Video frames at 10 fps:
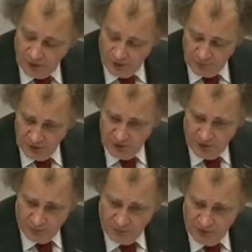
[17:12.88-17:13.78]
Uh, but
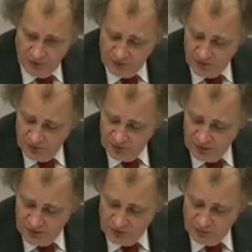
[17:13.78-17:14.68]
there, there's, uh,
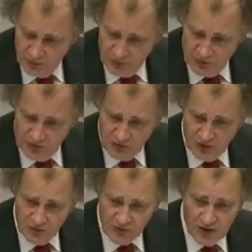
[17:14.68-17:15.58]
there's more
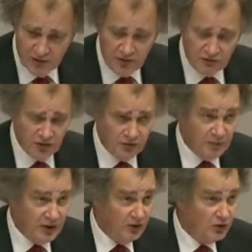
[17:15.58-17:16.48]
details there, and there's
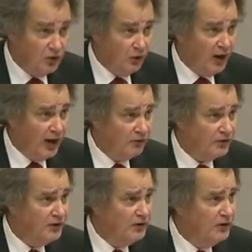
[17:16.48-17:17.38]
just been a call out
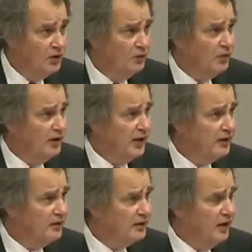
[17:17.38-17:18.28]
where I
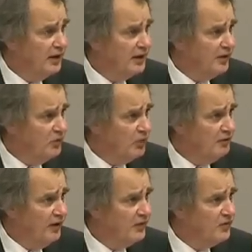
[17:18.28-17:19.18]
I gather
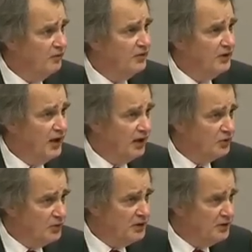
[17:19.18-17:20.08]
we've had something
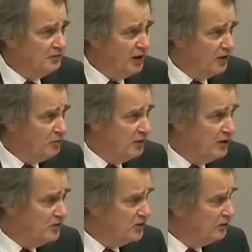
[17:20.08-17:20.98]
like twenty-five
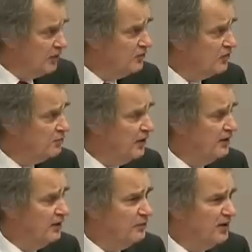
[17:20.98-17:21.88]
bids, so I
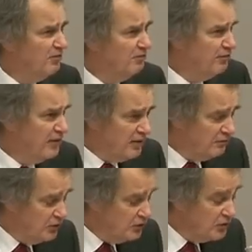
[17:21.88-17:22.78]
suspect there'll be a fair
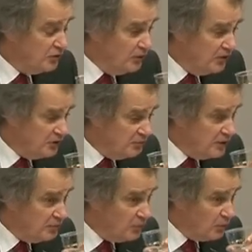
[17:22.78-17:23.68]
few disappointed
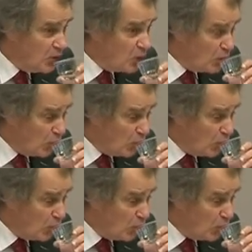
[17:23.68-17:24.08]
people. But